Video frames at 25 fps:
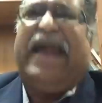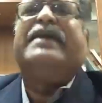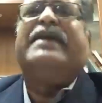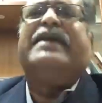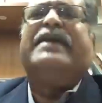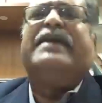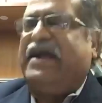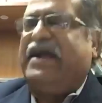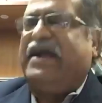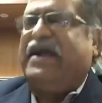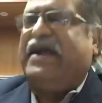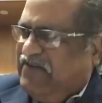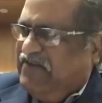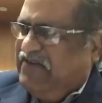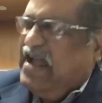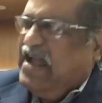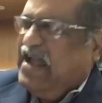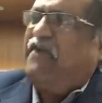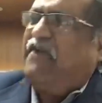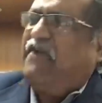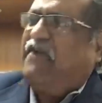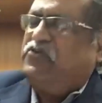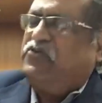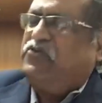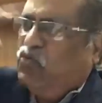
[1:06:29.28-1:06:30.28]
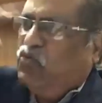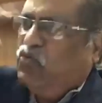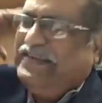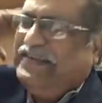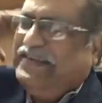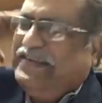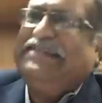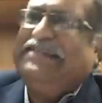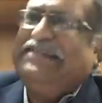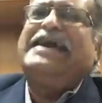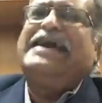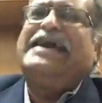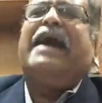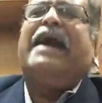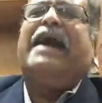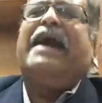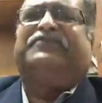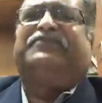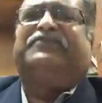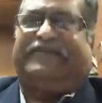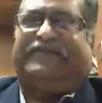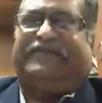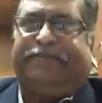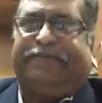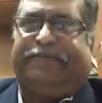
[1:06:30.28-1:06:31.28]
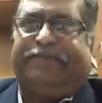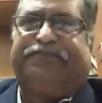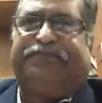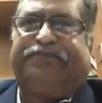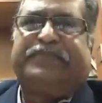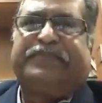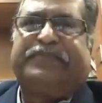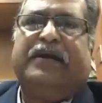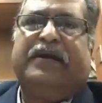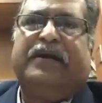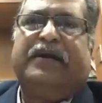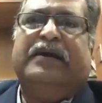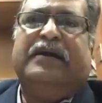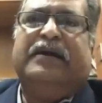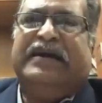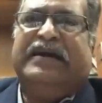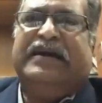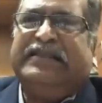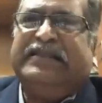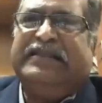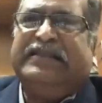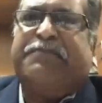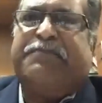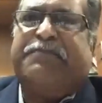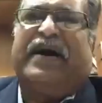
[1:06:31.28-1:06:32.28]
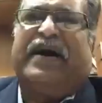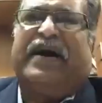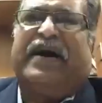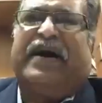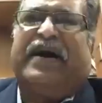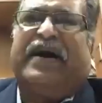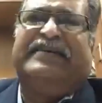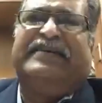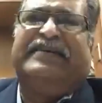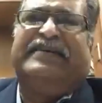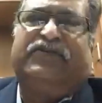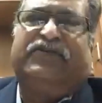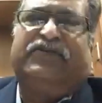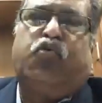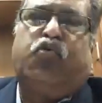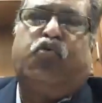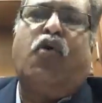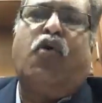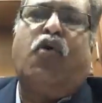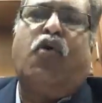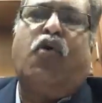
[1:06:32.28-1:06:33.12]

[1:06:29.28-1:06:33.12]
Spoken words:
by way of using the apps. The persons who have